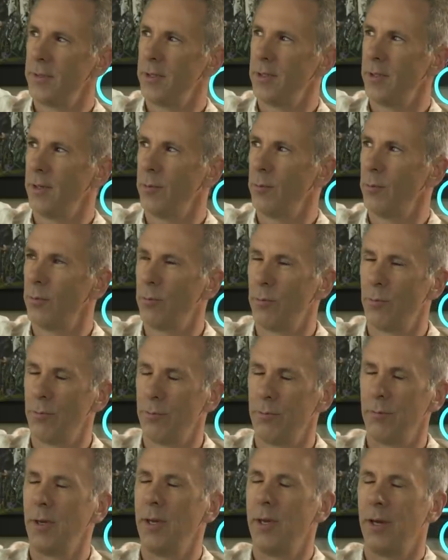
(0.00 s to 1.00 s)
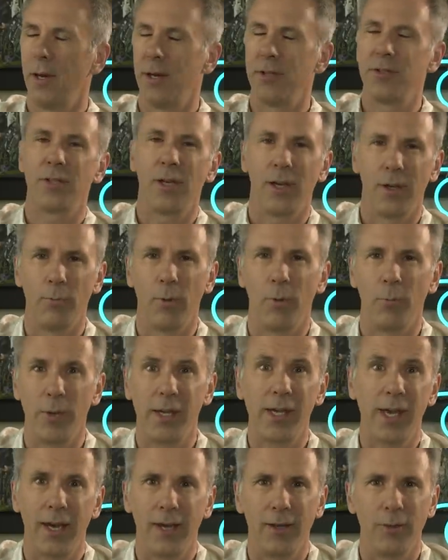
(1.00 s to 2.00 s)
know, a time when
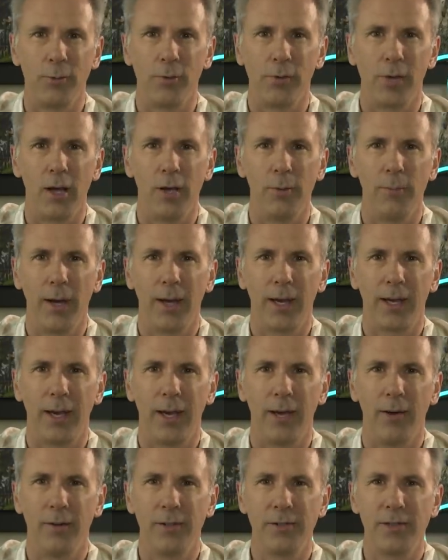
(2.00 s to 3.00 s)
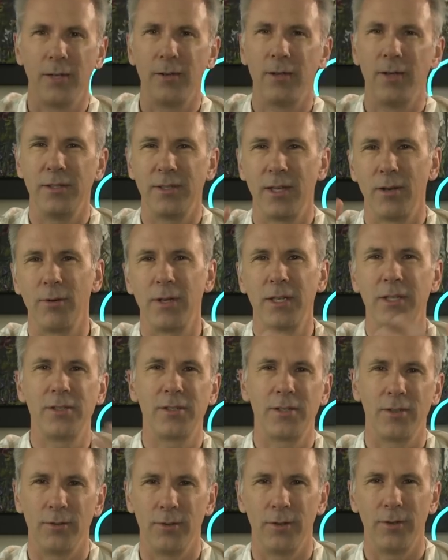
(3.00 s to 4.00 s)
we can all go back out? Is there any
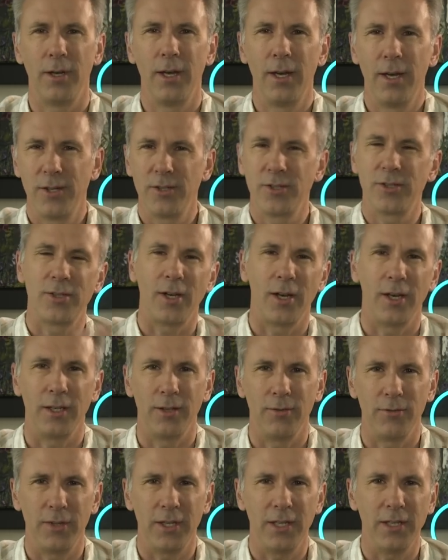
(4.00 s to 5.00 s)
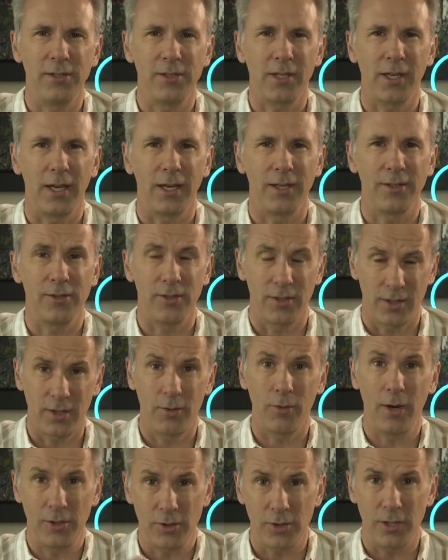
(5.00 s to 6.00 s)
sort side of these gigs that
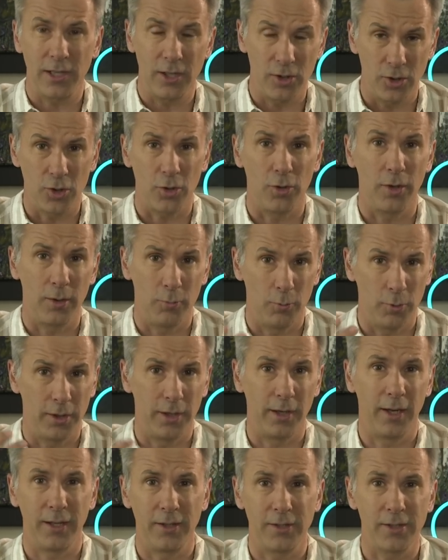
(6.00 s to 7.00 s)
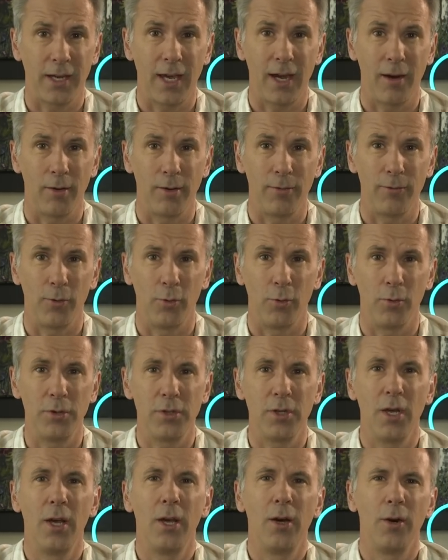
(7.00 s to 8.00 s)
you actually enjoy and would like to carry
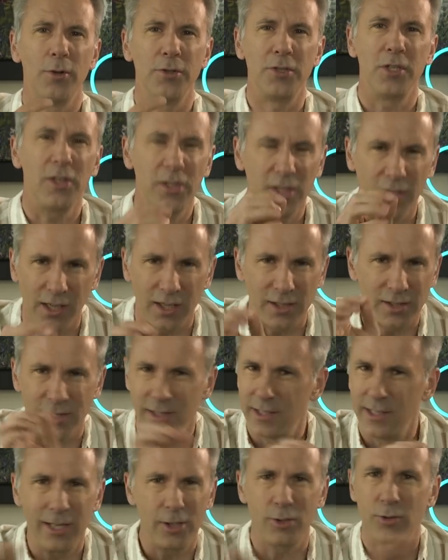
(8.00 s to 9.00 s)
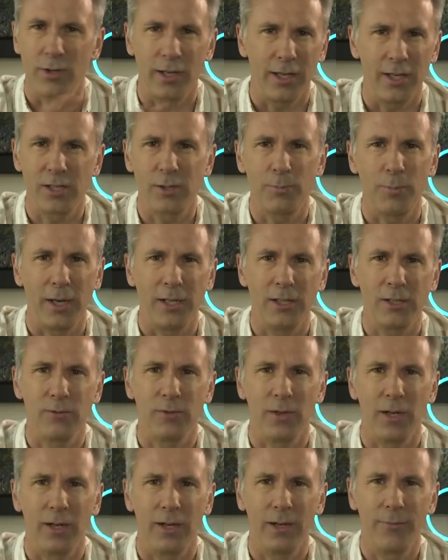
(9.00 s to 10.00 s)
forward? Or do you think it's literally a space
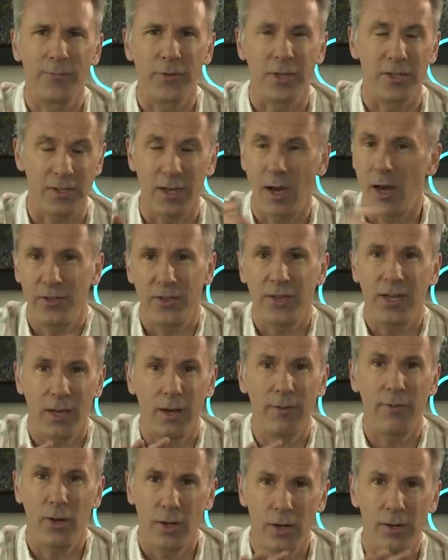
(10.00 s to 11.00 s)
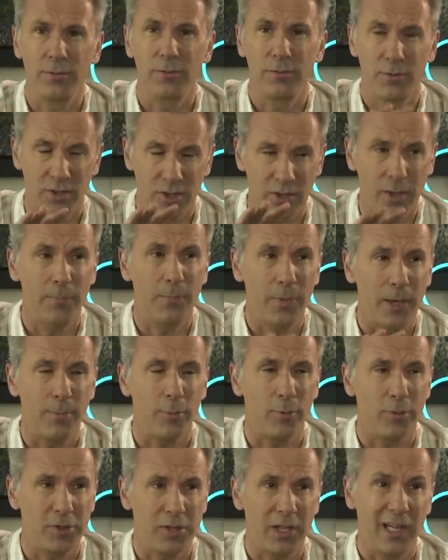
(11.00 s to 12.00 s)
filler? Because I think I've heard some
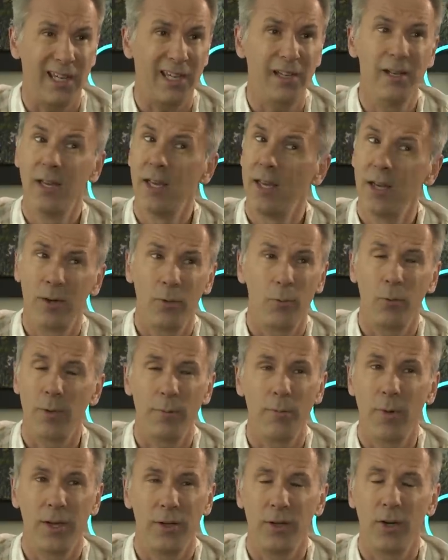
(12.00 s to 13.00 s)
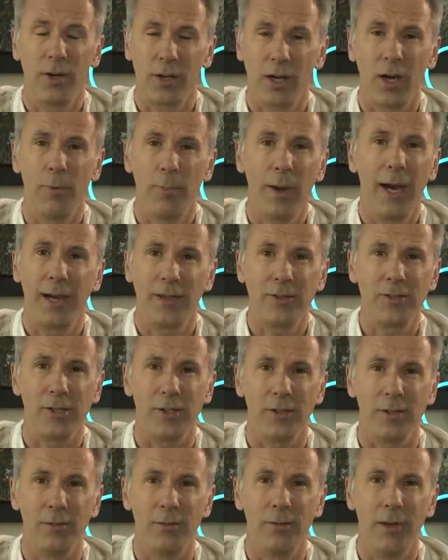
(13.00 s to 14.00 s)
people say we might not go back
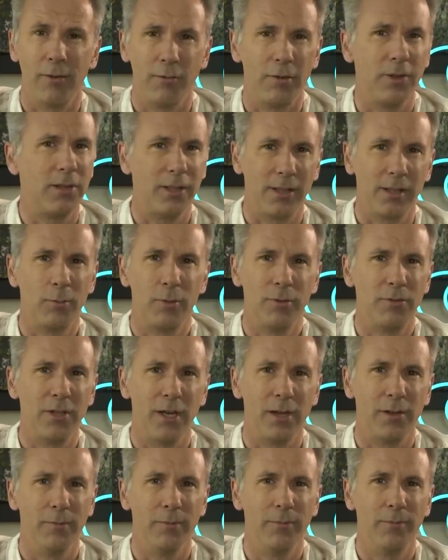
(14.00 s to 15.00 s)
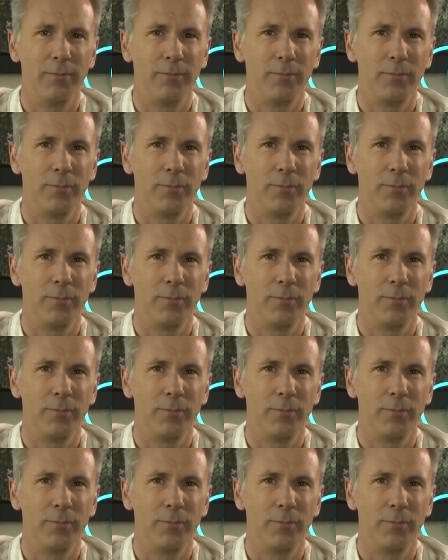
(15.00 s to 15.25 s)
to everything that we've done